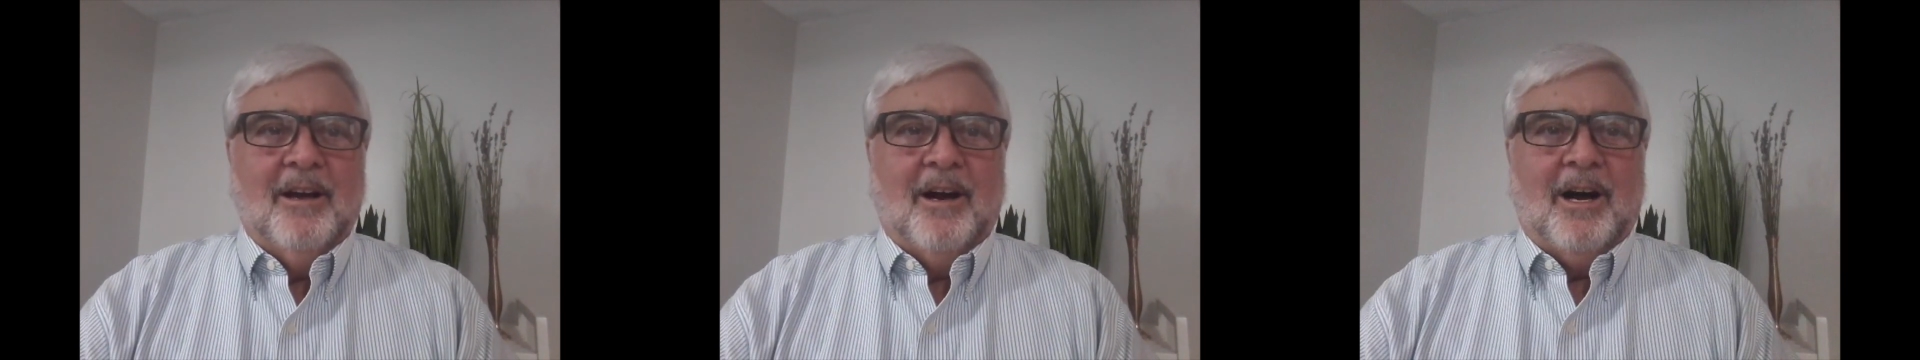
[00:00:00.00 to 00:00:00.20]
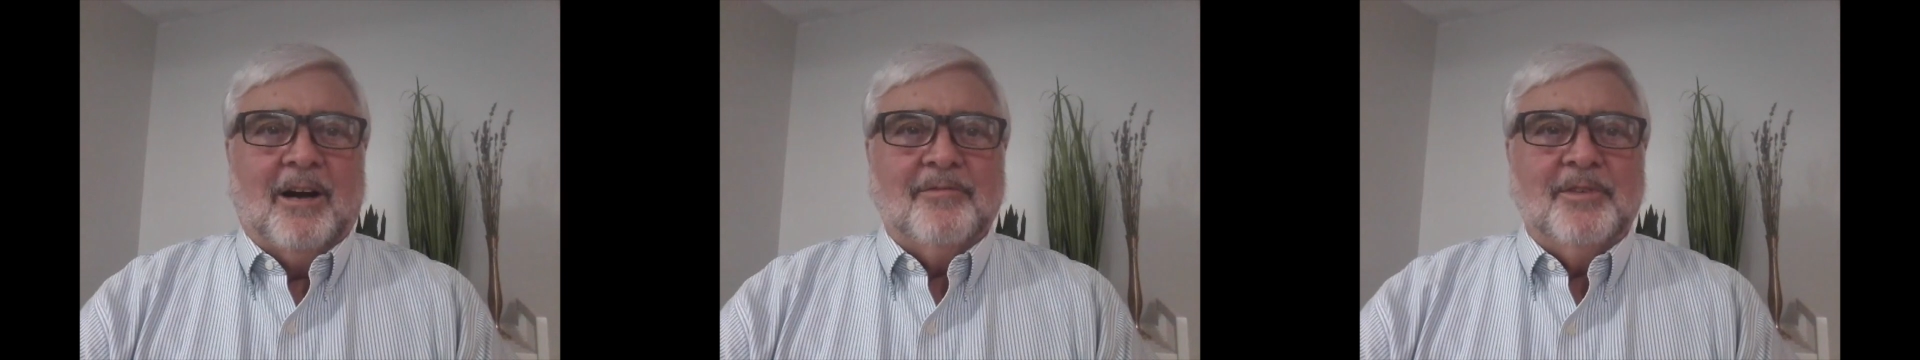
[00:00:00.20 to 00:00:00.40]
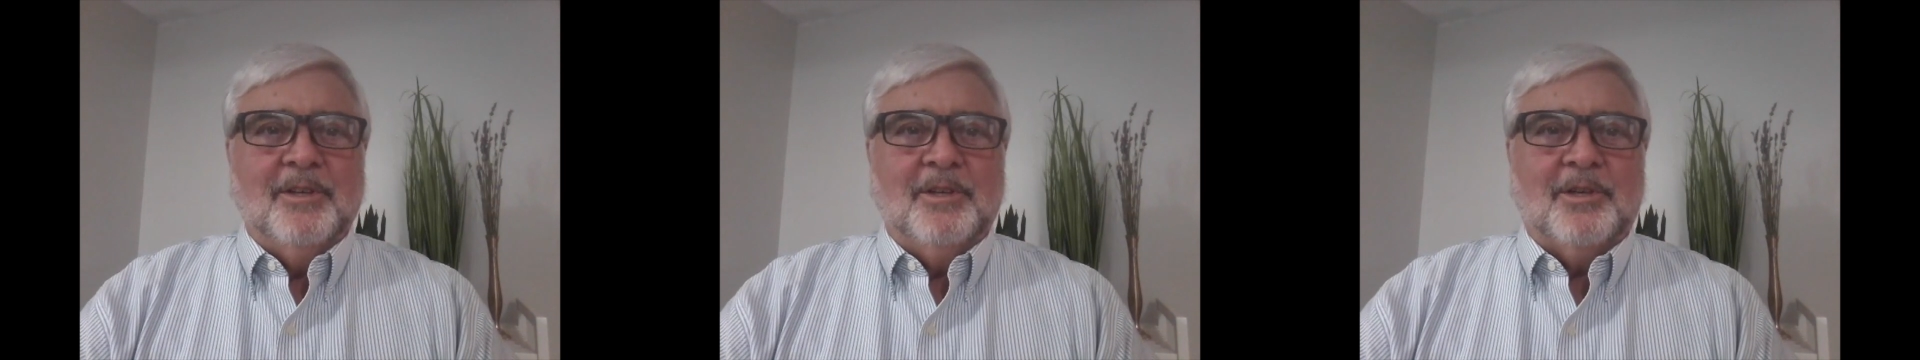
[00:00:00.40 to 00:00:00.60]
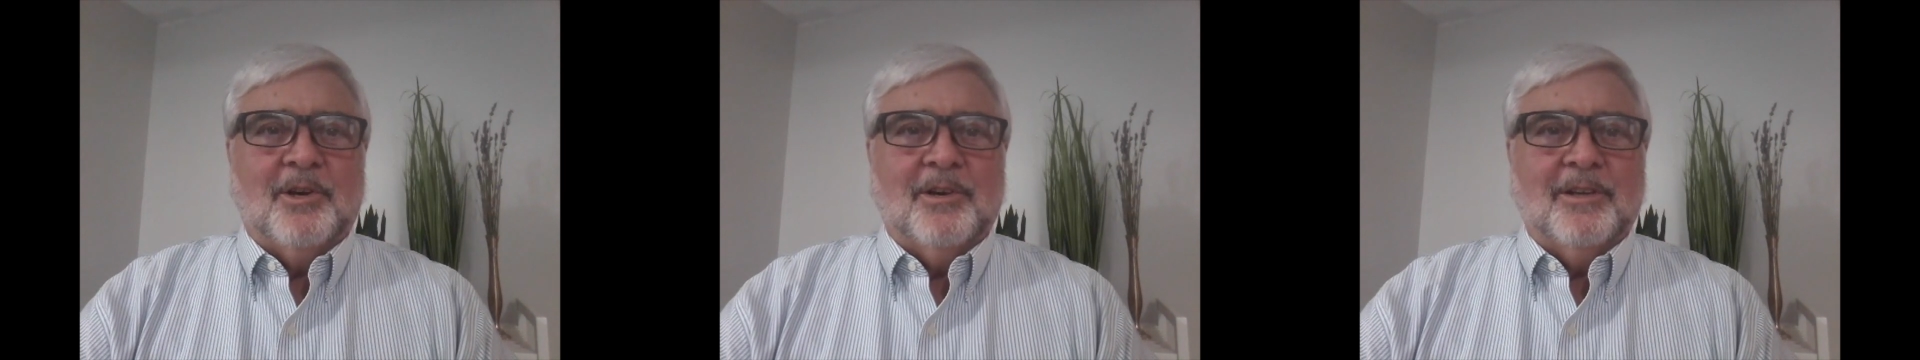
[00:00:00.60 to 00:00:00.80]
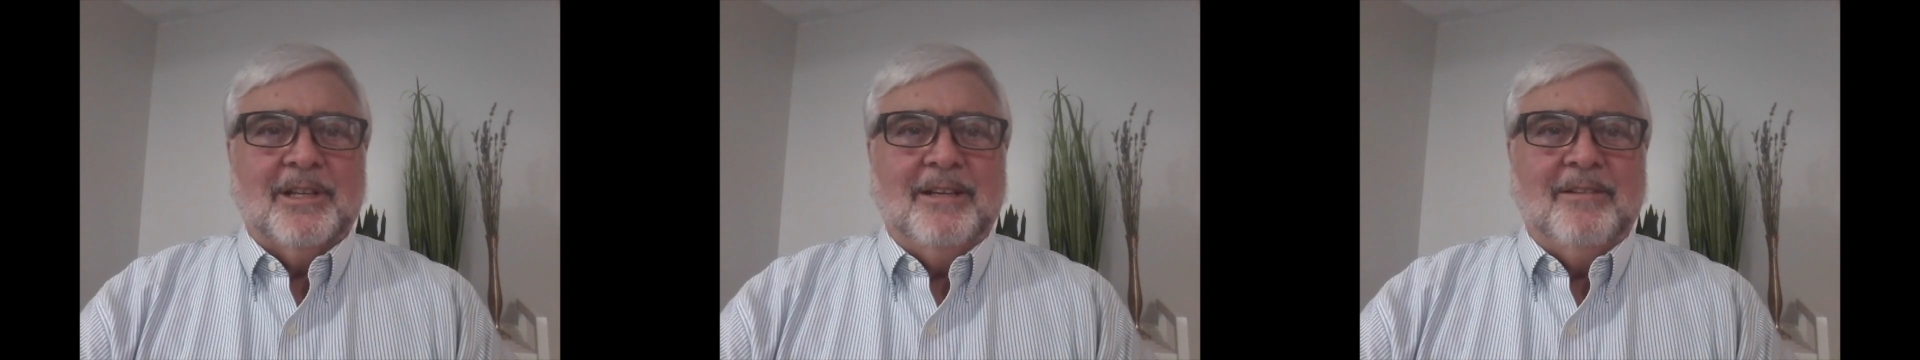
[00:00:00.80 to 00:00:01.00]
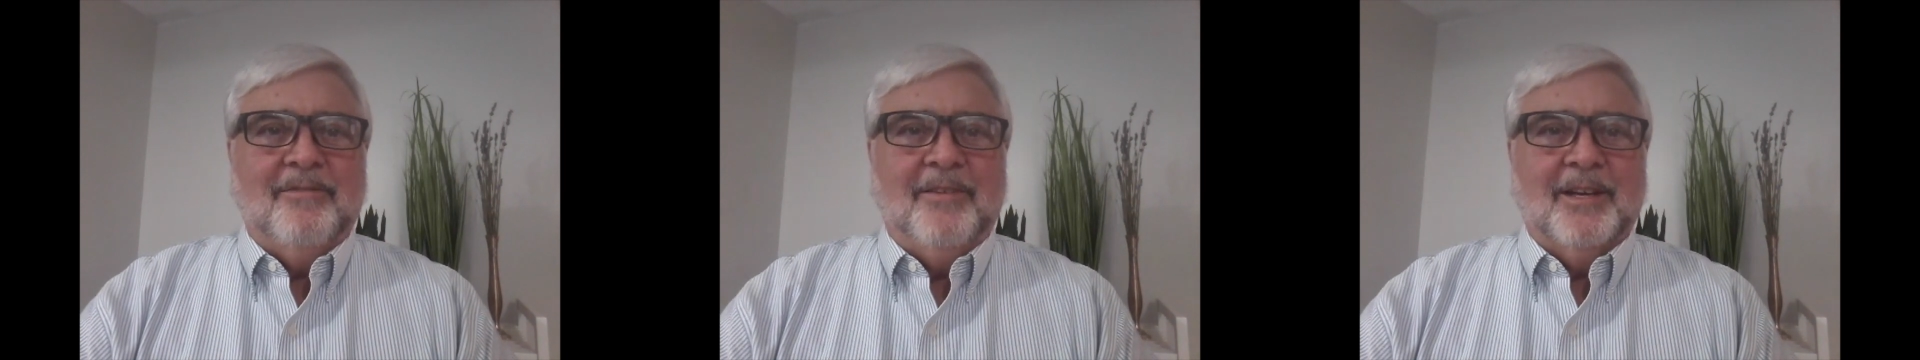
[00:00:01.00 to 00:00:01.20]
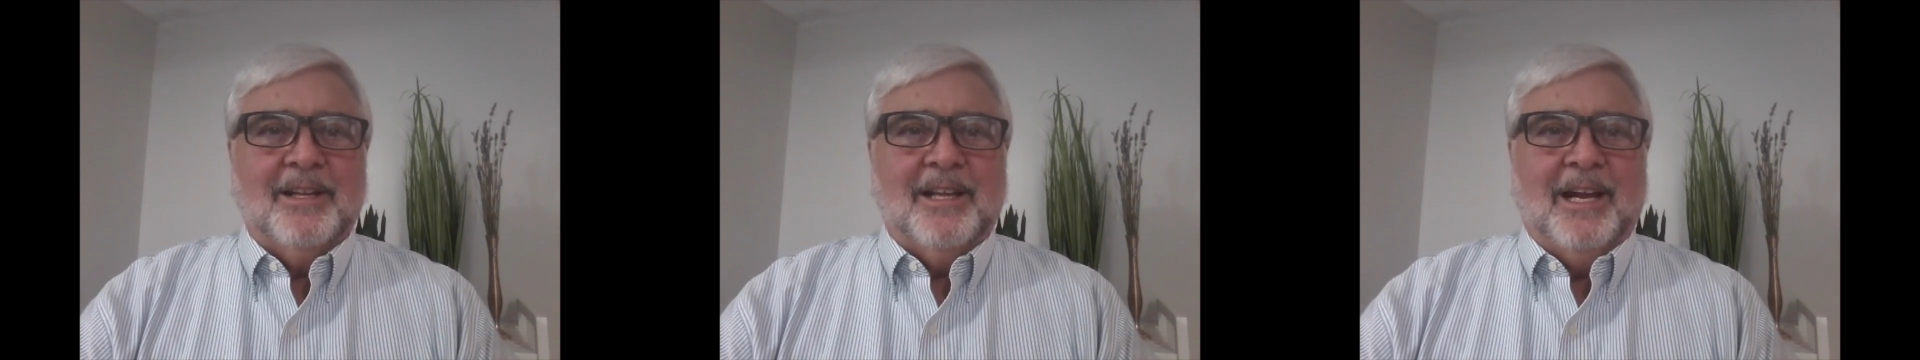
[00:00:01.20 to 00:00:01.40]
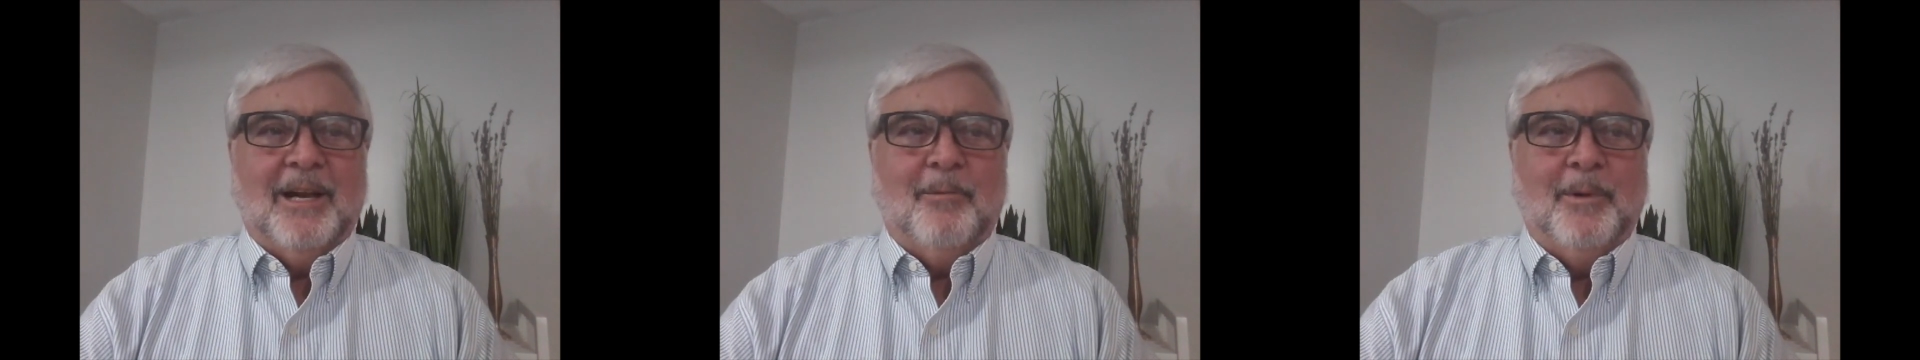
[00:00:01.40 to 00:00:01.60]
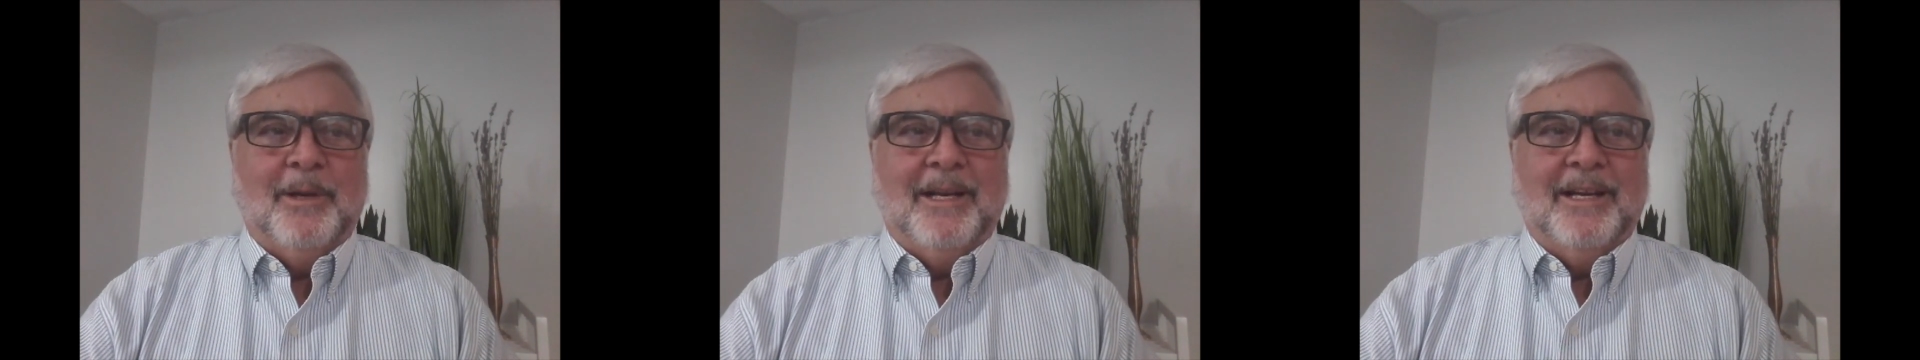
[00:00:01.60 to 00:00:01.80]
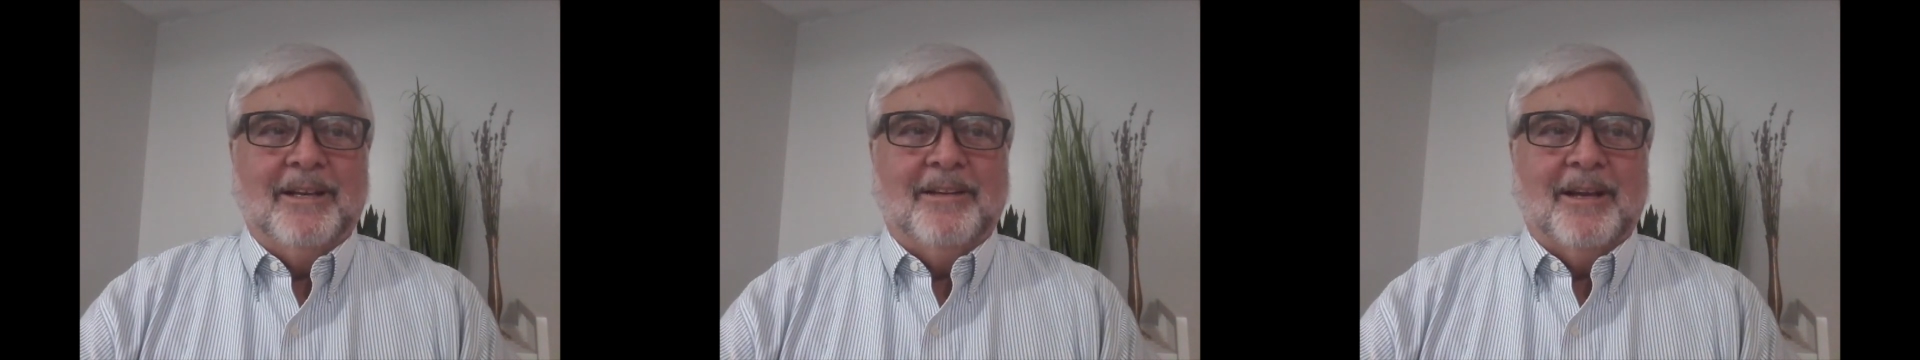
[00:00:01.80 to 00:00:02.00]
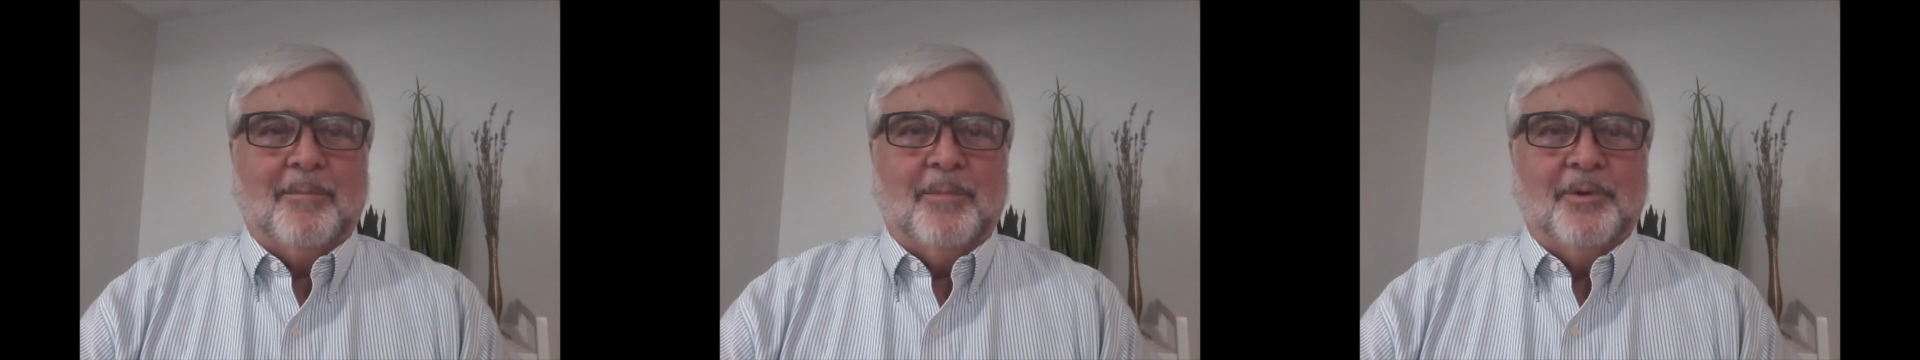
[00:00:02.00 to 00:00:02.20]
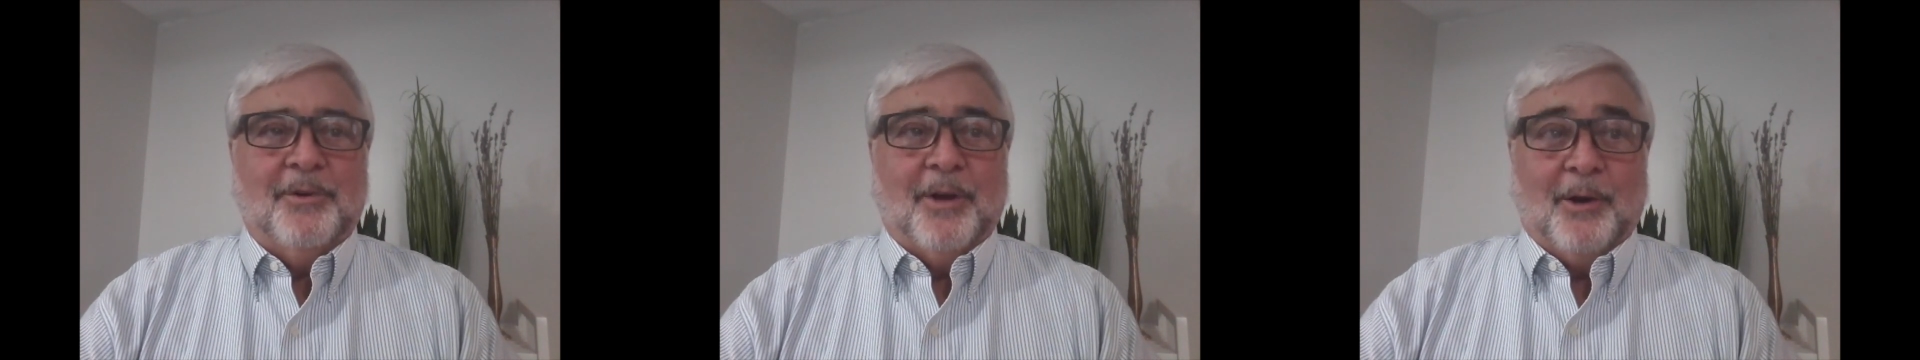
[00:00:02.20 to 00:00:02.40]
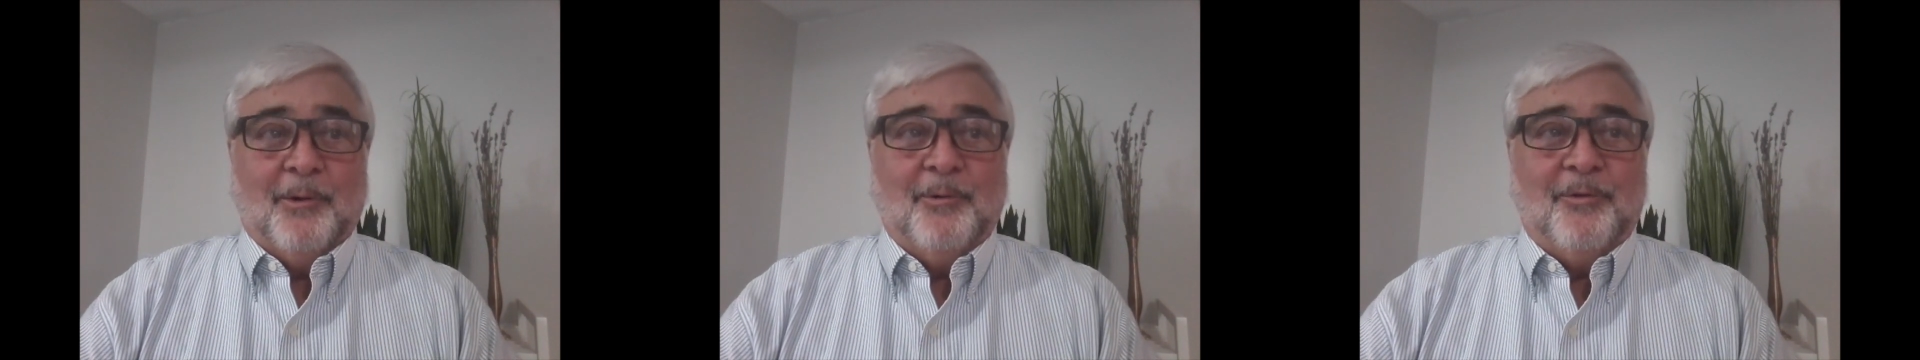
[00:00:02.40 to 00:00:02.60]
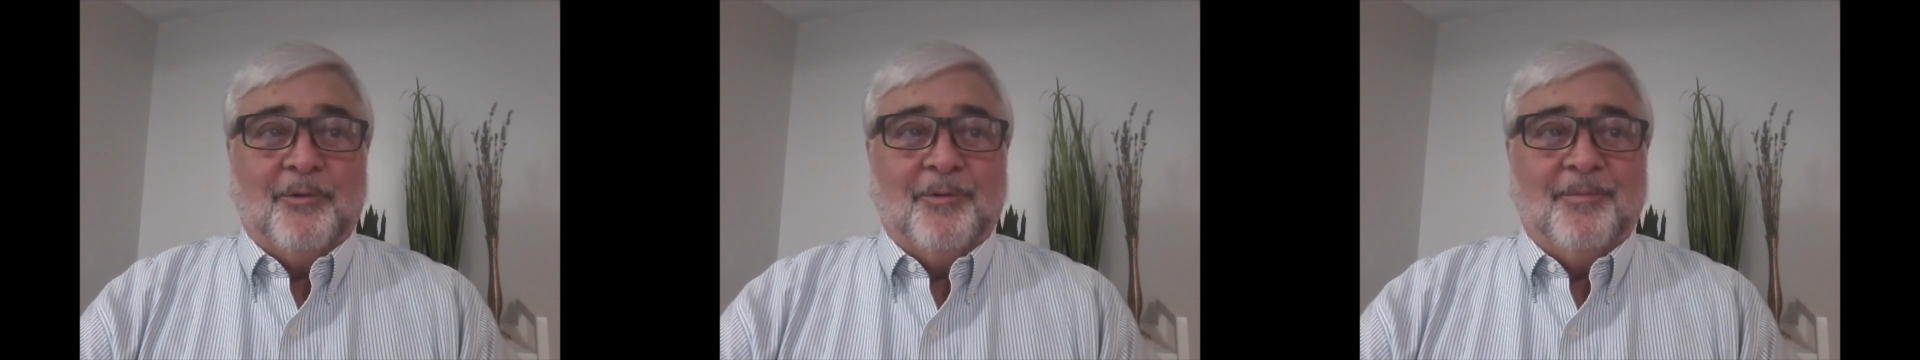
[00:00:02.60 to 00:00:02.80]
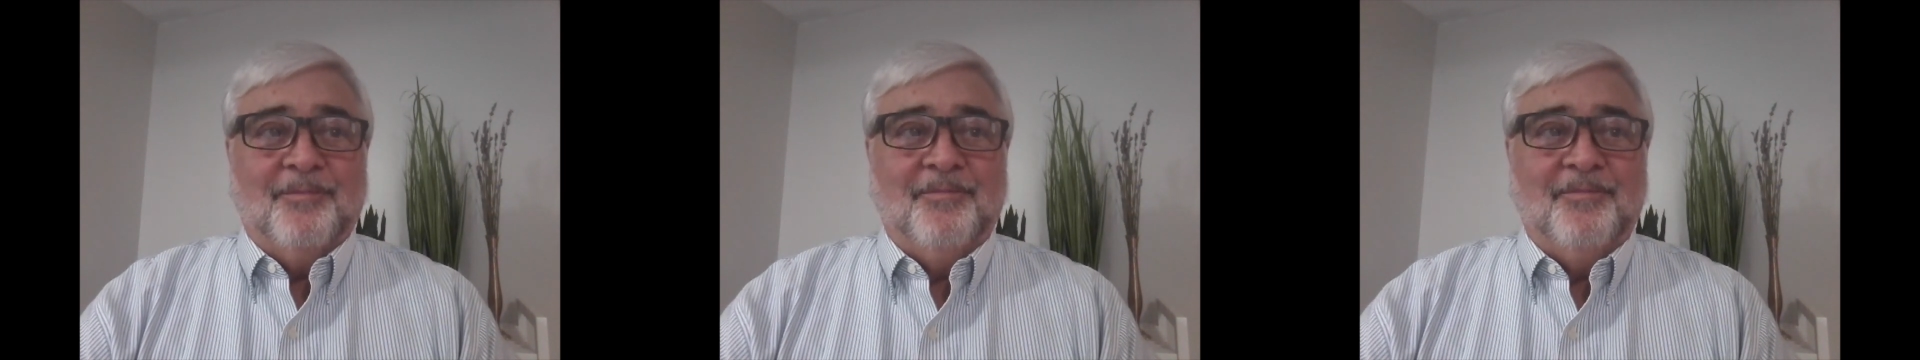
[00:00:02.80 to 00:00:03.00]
often currently feel like we need a double dose.